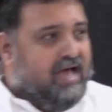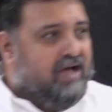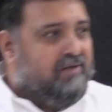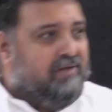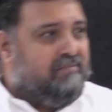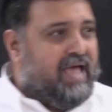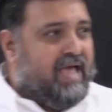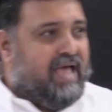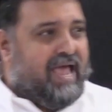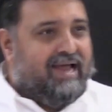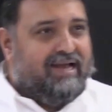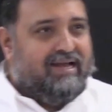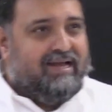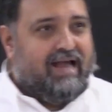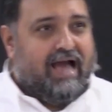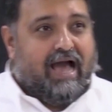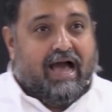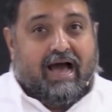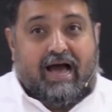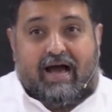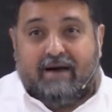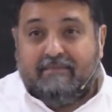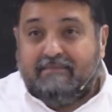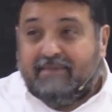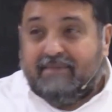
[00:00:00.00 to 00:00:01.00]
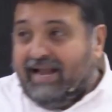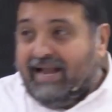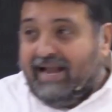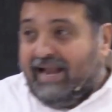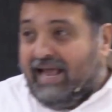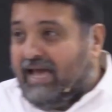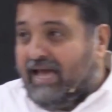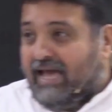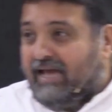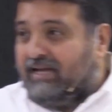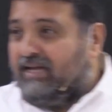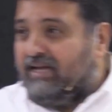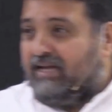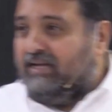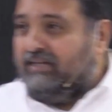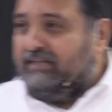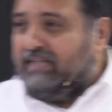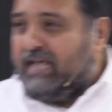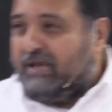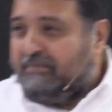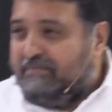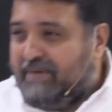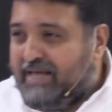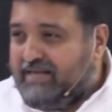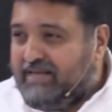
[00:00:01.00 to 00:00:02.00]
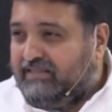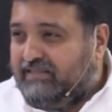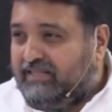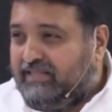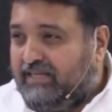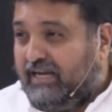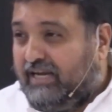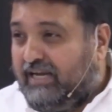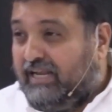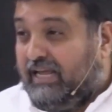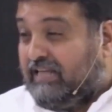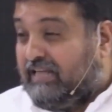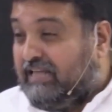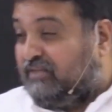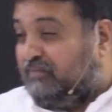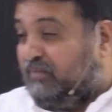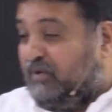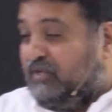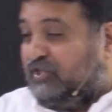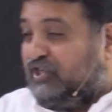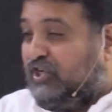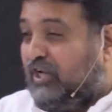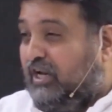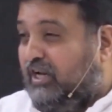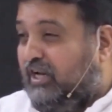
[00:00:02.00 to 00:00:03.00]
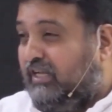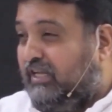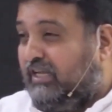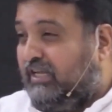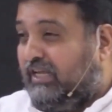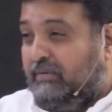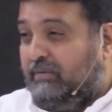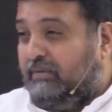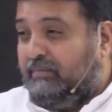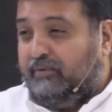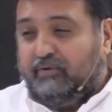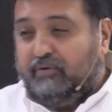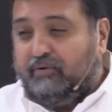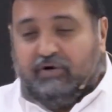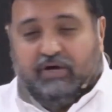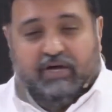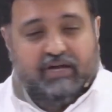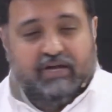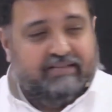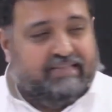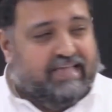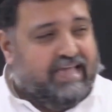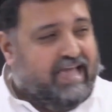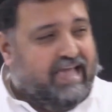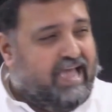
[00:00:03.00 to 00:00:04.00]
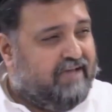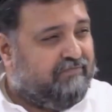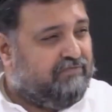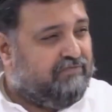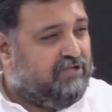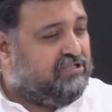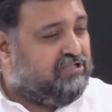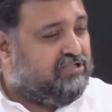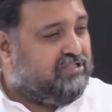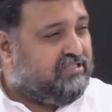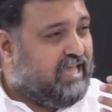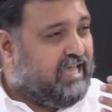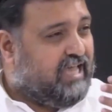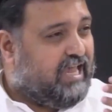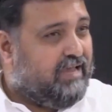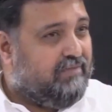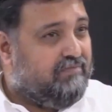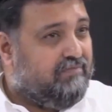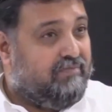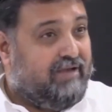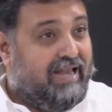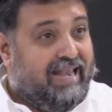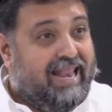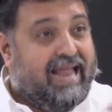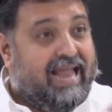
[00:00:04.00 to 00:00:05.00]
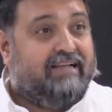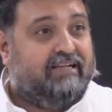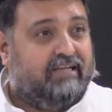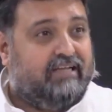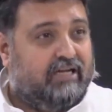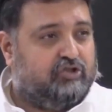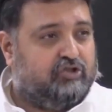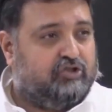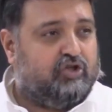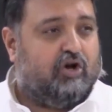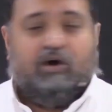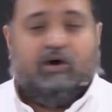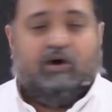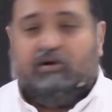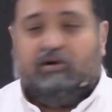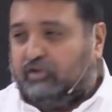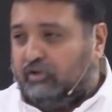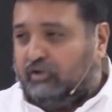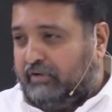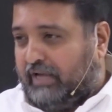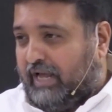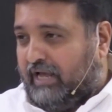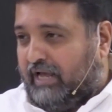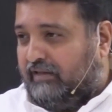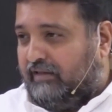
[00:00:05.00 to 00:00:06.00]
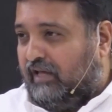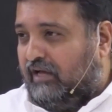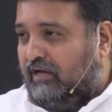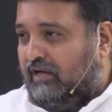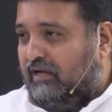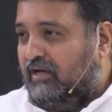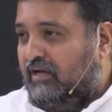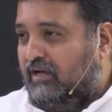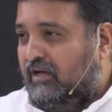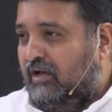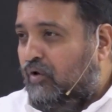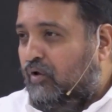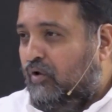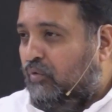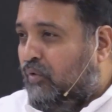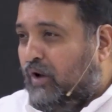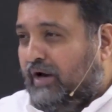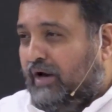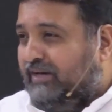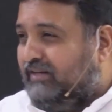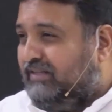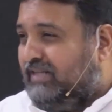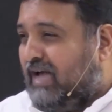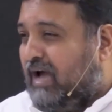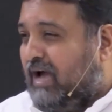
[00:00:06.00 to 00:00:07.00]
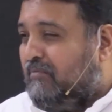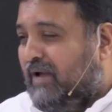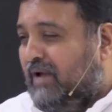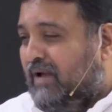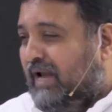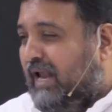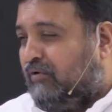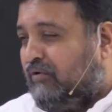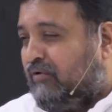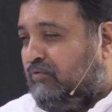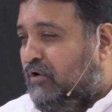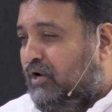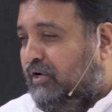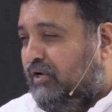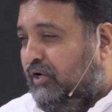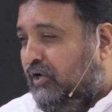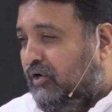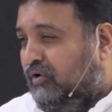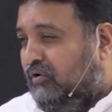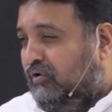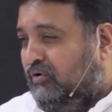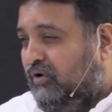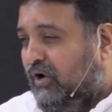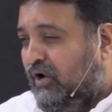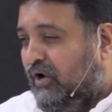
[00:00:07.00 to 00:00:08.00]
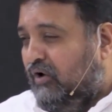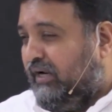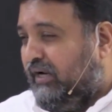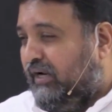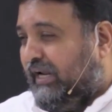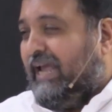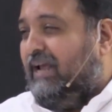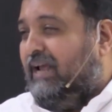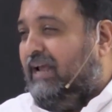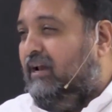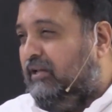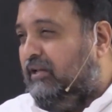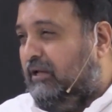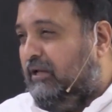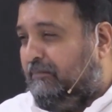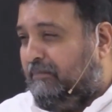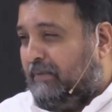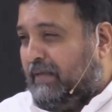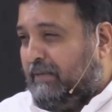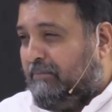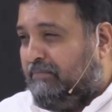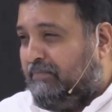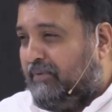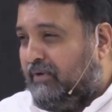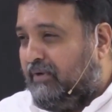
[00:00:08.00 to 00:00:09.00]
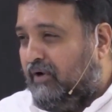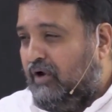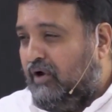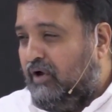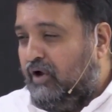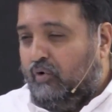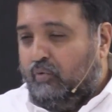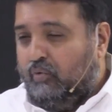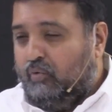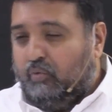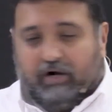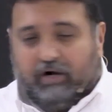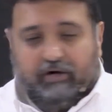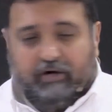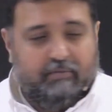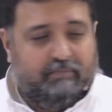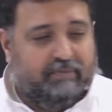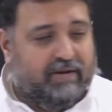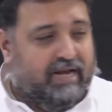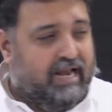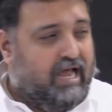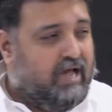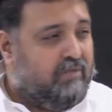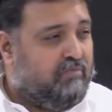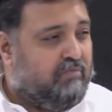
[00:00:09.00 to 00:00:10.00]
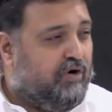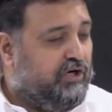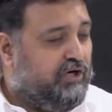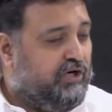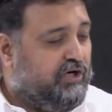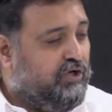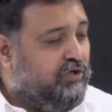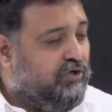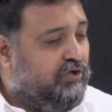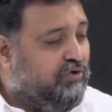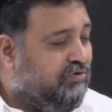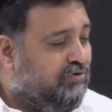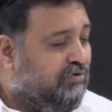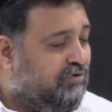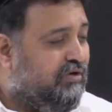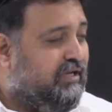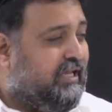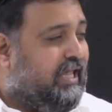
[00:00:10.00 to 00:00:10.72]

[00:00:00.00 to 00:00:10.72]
and Amalek, they basically, especially in Hebrew, they have the same letters all together. What does Amalek want to do? Kill the people. What do Balaam want to do? Kill